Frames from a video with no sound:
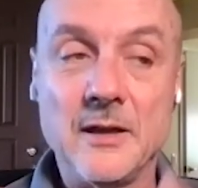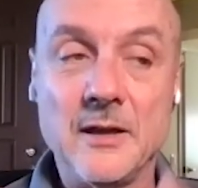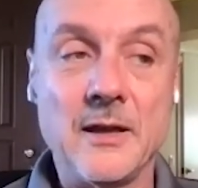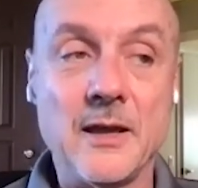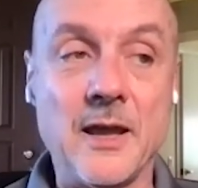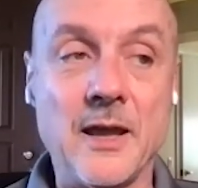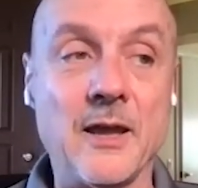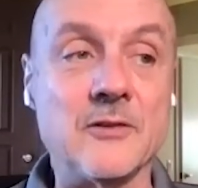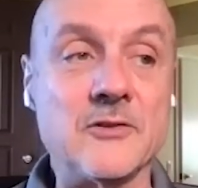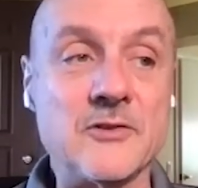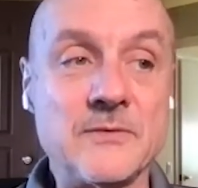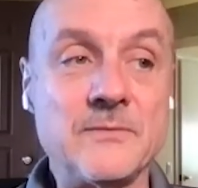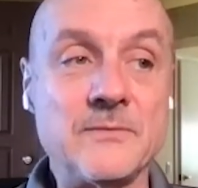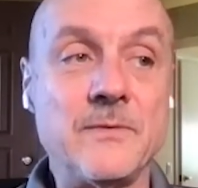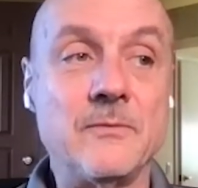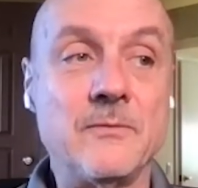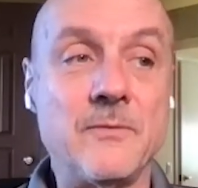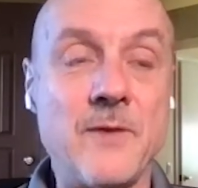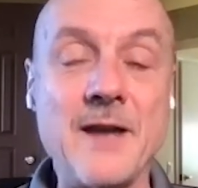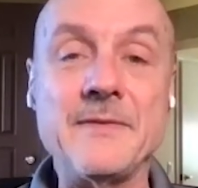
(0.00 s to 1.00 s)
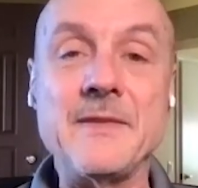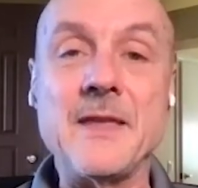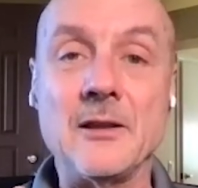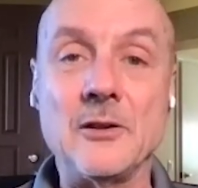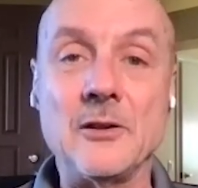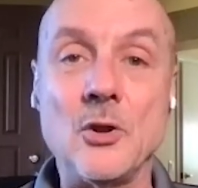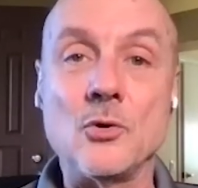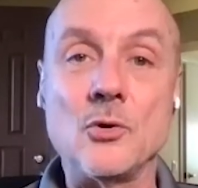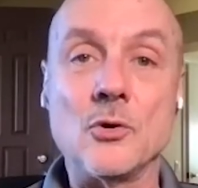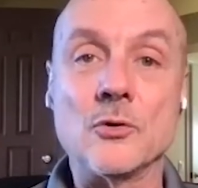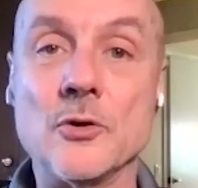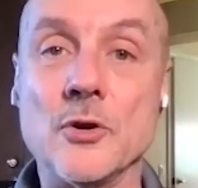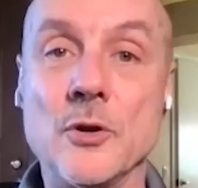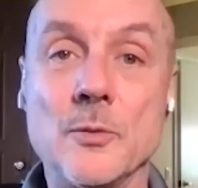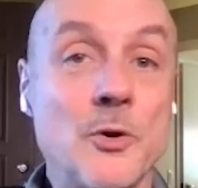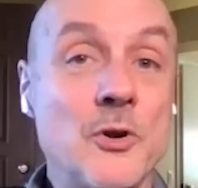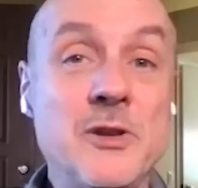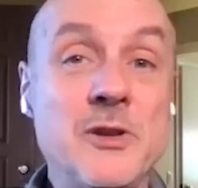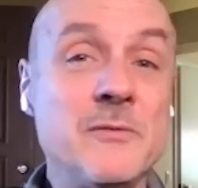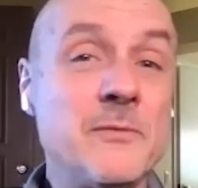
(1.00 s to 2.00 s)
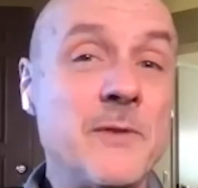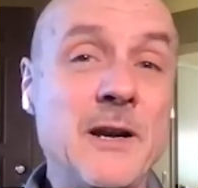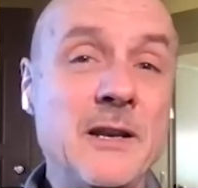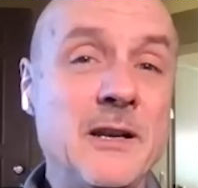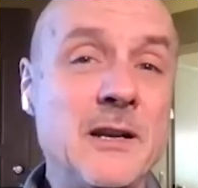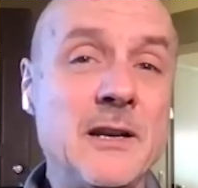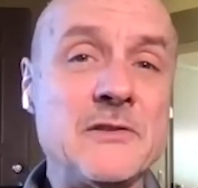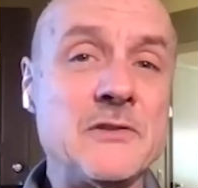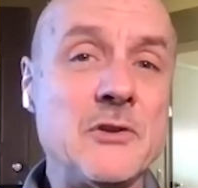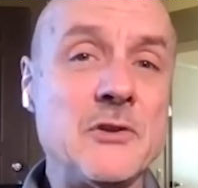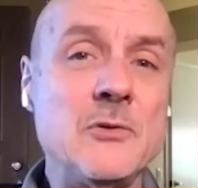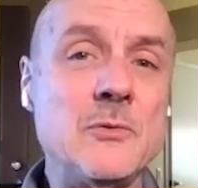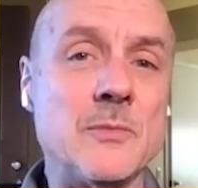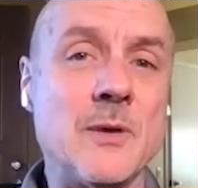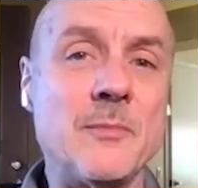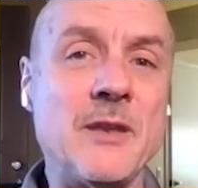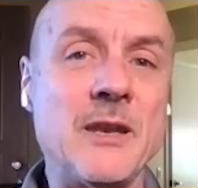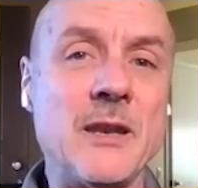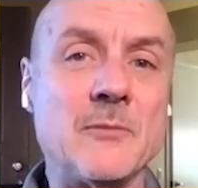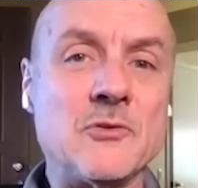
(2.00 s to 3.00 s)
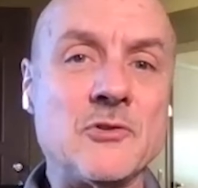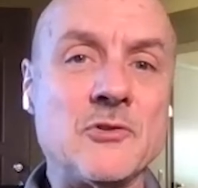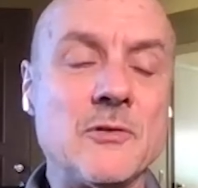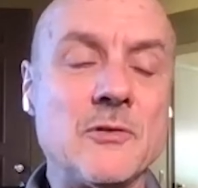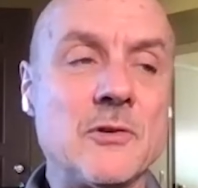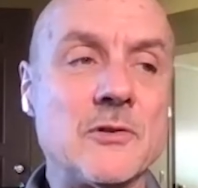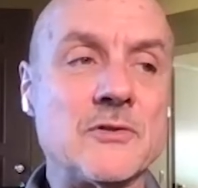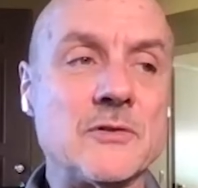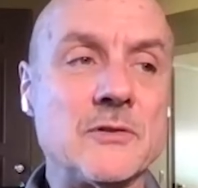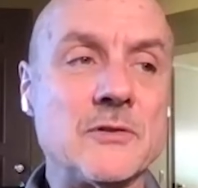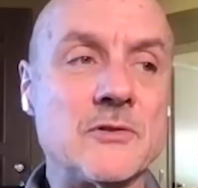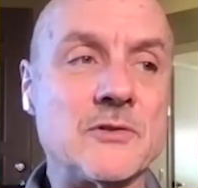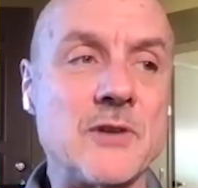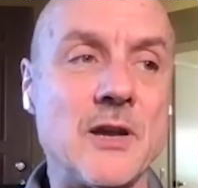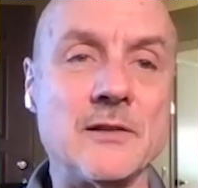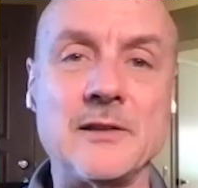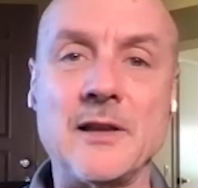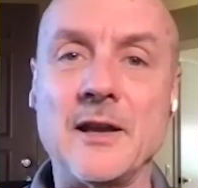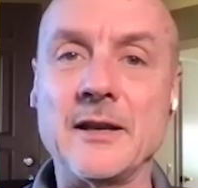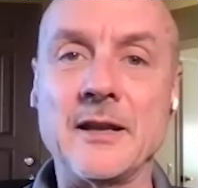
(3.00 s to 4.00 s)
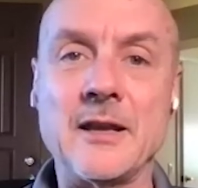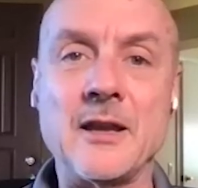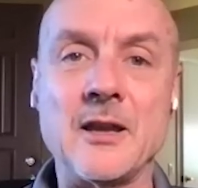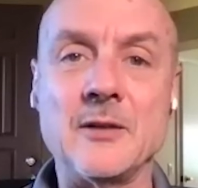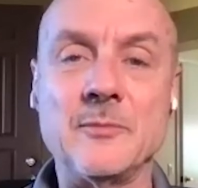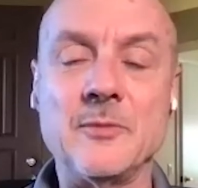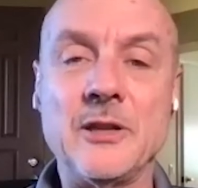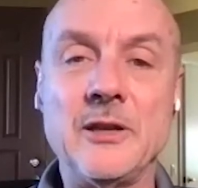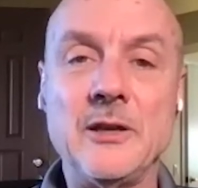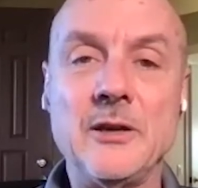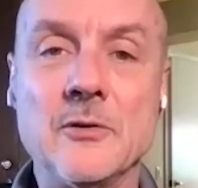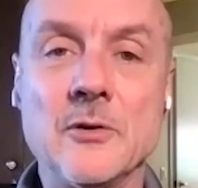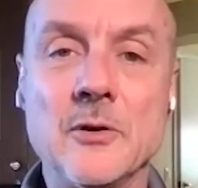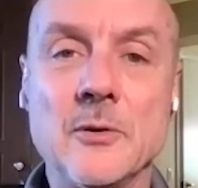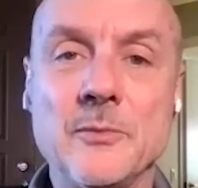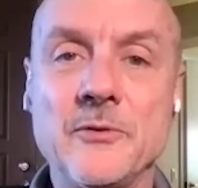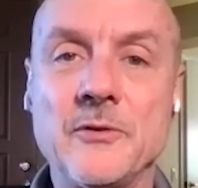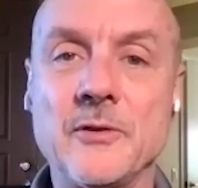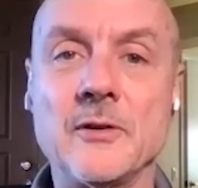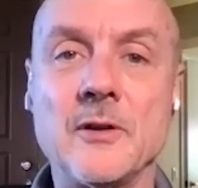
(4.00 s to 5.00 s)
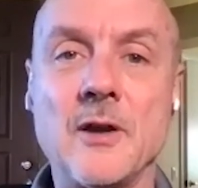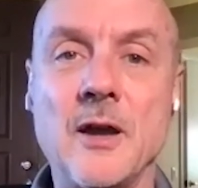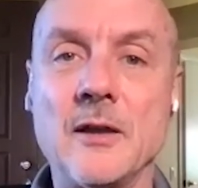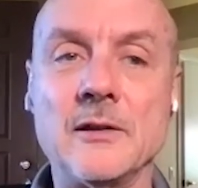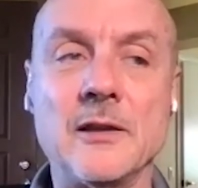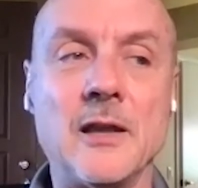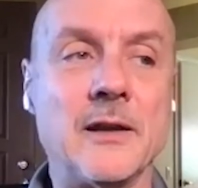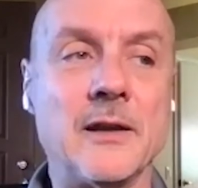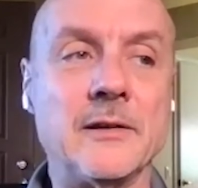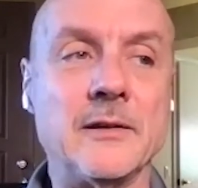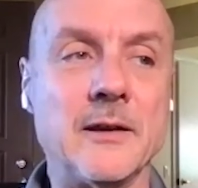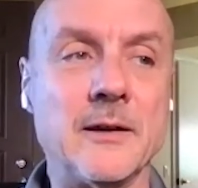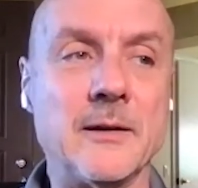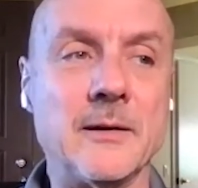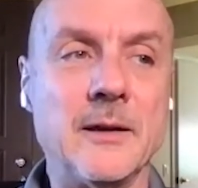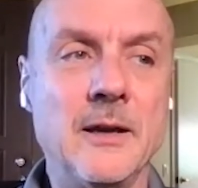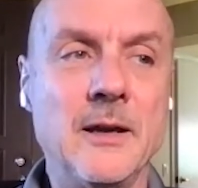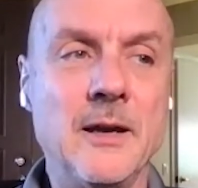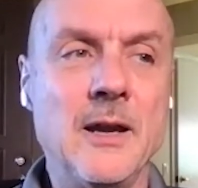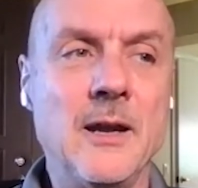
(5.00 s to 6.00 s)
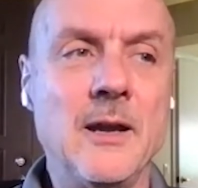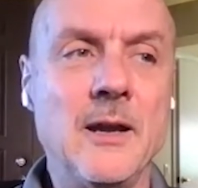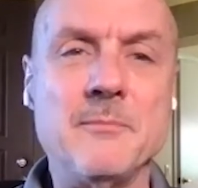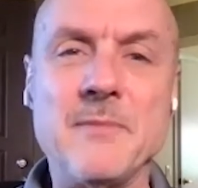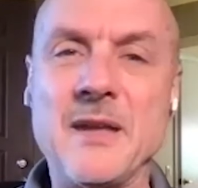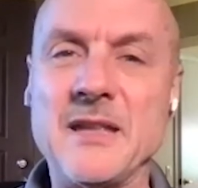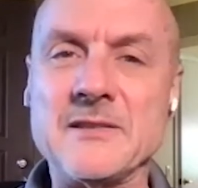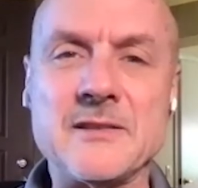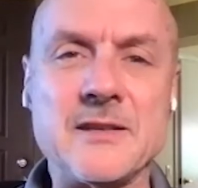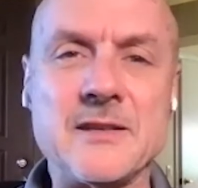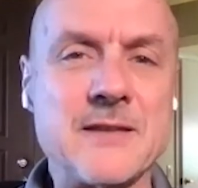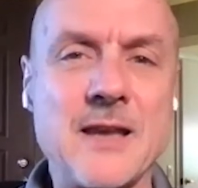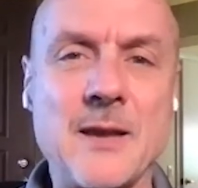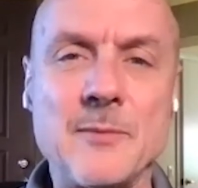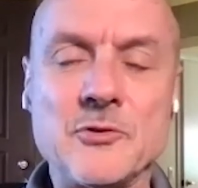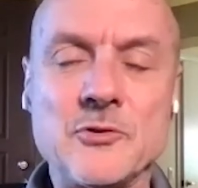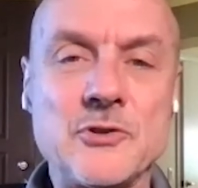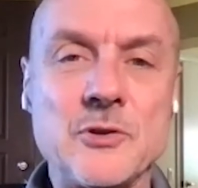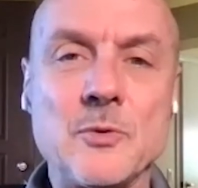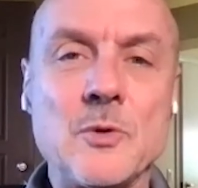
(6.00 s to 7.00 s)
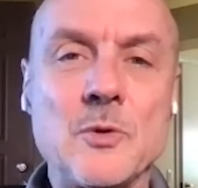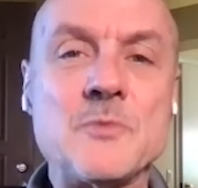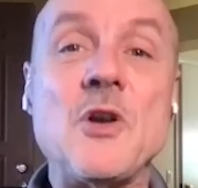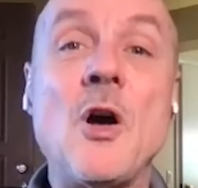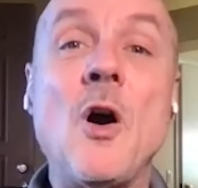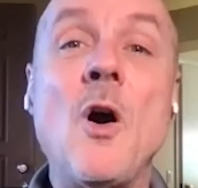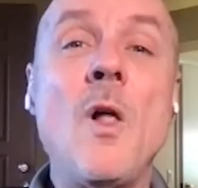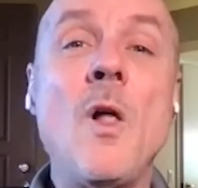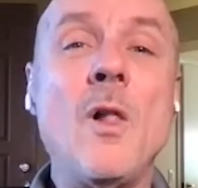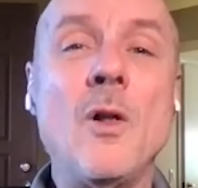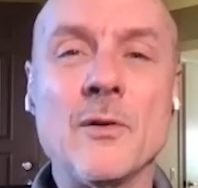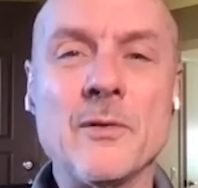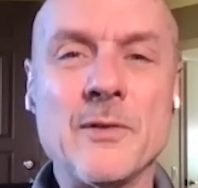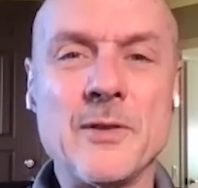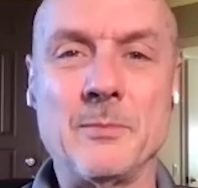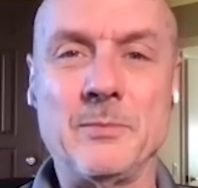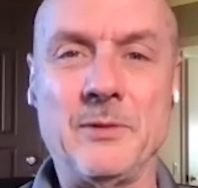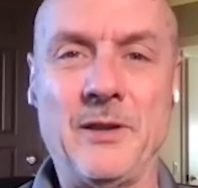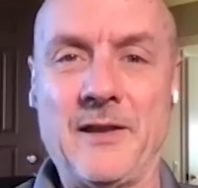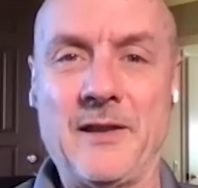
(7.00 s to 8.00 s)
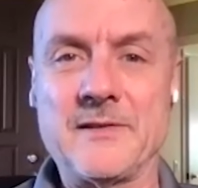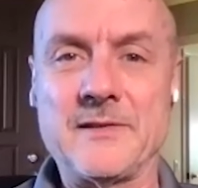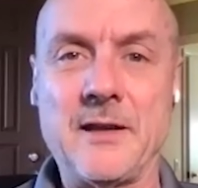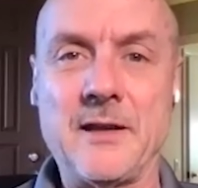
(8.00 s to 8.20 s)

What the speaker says: And just find that local group, or you can find it on Zoom. I mean, I'm sure there's online accountability groups and online men's discipleship groups all over the place